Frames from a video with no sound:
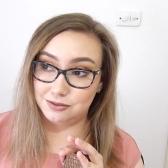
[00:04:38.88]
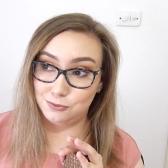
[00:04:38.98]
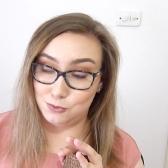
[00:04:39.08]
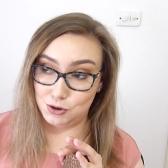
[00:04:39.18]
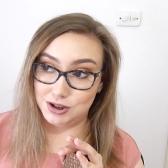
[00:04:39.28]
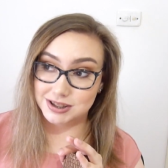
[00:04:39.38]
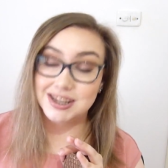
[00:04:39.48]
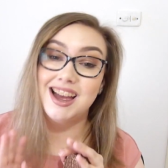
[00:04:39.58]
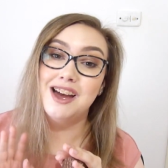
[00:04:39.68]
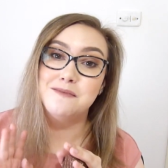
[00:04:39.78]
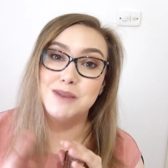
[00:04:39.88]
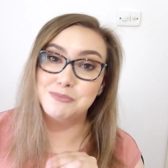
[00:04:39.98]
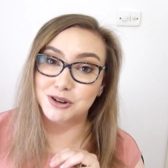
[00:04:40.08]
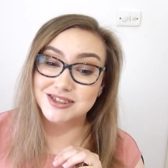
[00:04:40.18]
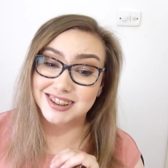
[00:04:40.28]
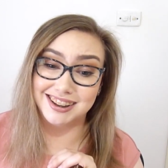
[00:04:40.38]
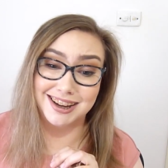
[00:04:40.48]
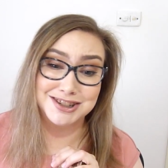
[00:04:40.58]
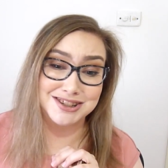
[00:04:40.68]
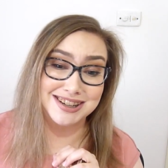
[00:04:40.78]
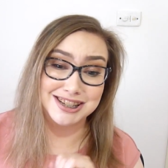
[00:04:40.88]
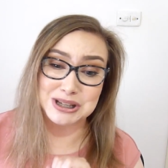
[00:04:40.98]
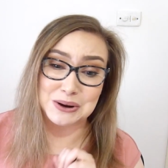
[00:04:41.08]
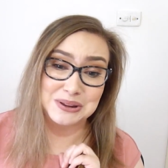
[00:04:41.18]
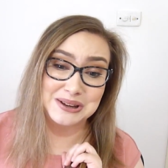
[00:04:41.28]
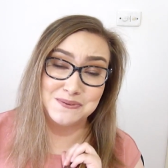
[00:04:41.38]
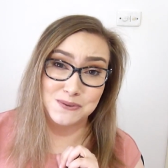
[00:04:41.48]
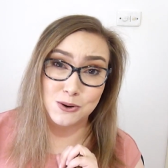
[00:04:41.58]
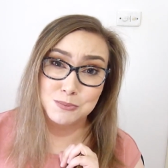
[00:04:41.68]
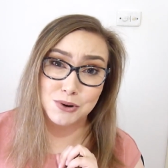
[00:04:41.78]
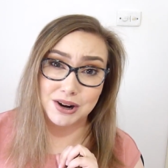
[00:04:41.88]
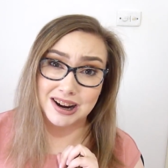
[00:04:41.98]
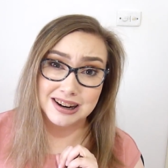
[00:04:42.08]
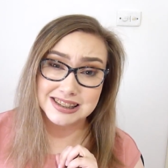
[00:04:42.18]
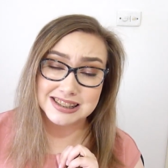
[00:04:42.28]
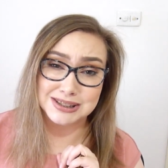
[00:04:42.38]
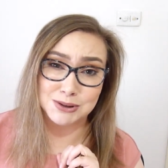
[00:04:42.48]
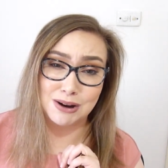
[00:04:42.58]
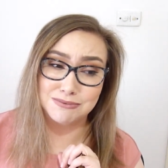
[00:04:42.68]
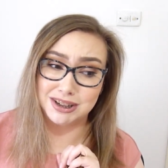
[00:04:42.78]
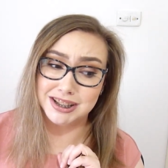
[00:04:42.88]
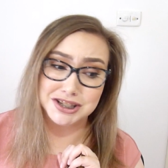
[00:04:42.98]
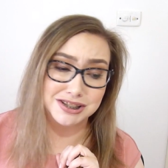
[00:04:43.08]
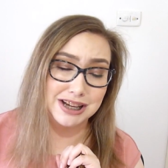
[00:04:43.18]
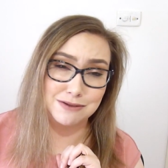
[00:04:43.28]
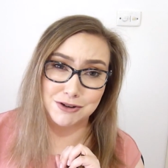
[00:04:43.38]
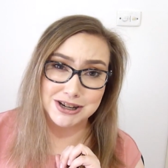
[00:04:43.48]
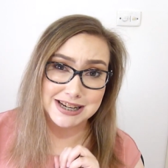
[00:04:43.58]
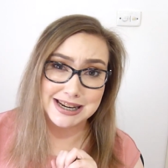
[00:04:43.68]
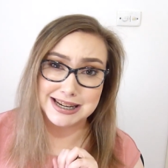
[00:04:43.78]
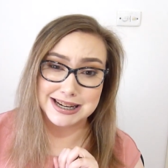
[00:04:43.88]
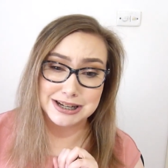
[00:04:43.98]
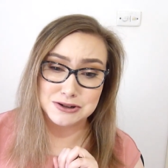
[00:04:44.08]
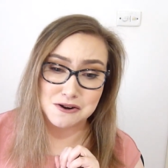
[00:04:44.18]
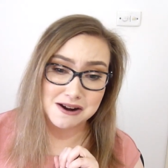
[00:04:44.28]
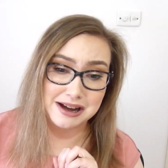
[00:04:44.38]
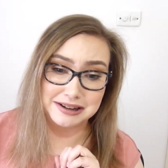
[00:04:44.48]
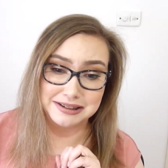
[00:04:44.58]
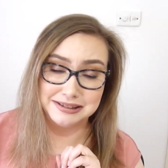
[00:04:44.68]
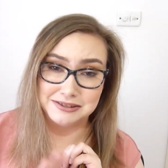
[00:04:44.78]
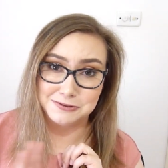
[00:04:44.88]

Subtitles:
Words. My bronzer collection is only 4 products, so I really just like rotating and not kind of